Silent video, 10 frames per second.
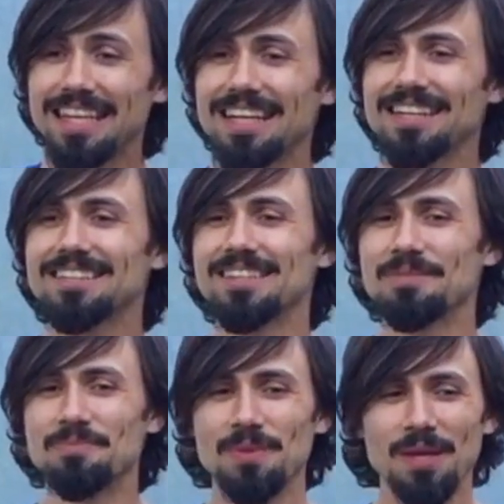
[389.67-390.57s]
things
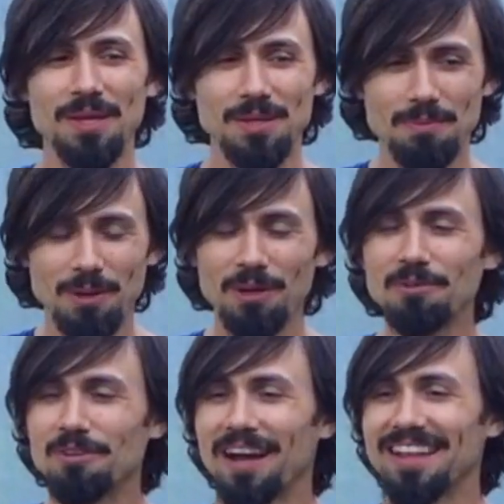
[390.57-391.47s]
and to
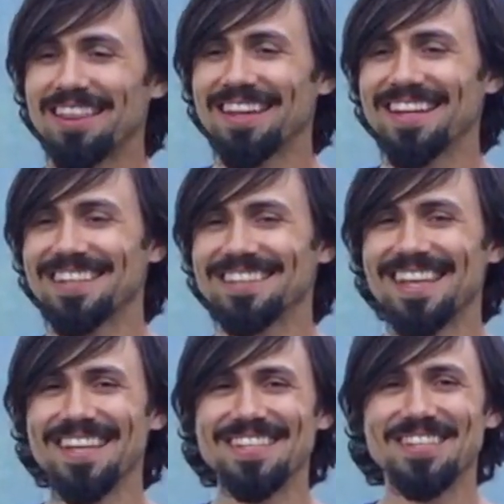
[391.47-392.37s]
purify things
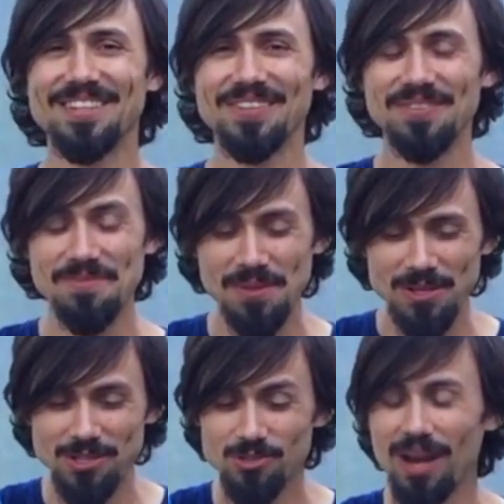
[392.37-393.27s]
and to
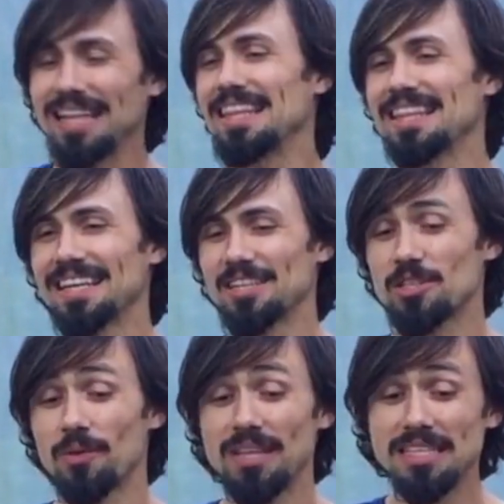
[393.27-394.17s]
strengthen things.
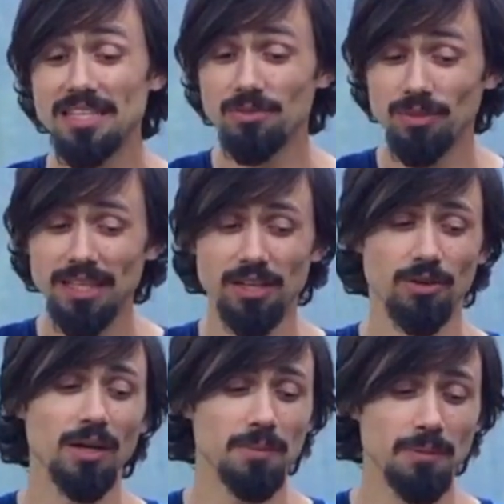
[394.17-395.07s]
So this is really
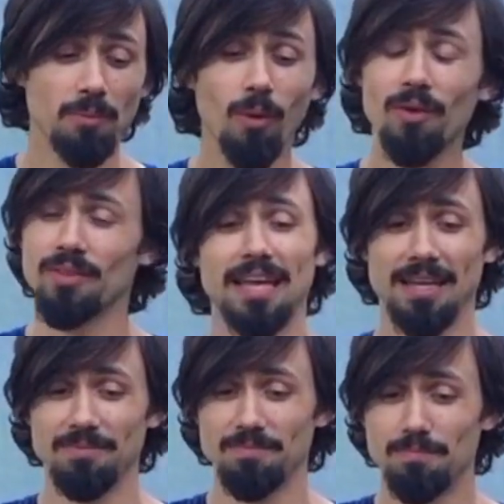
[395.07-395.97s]
incredibly important,
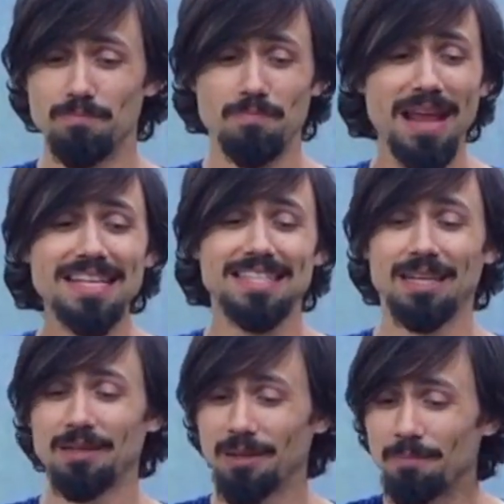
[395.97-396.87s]
a
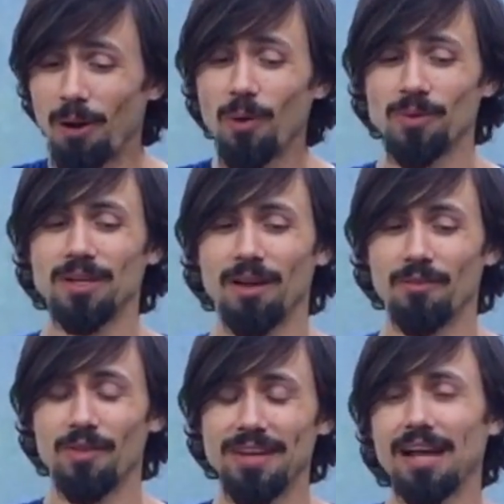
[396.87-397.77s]
basic component
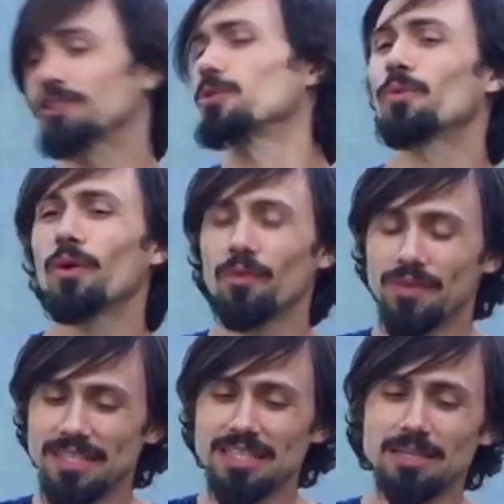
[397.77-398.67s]
of the natural world
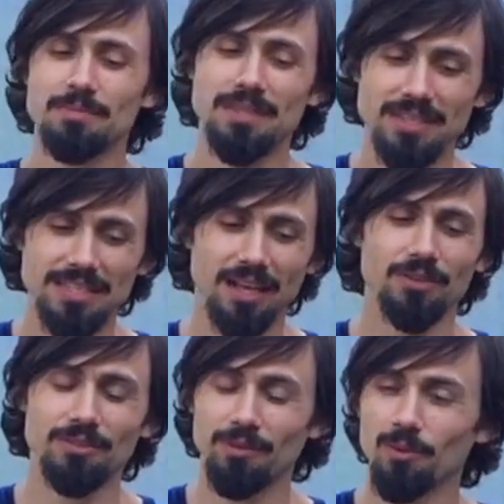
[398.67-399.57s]
and the systems and the
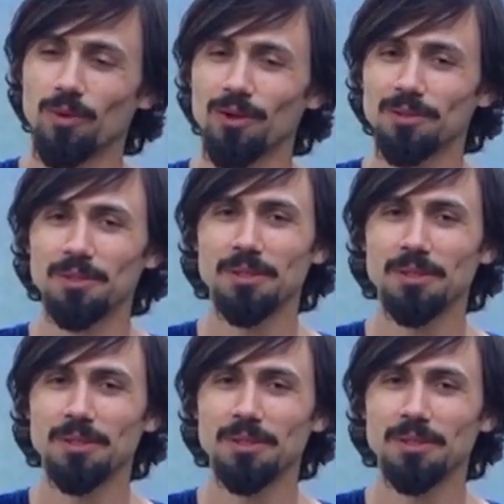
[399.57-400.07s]
cycles of our world.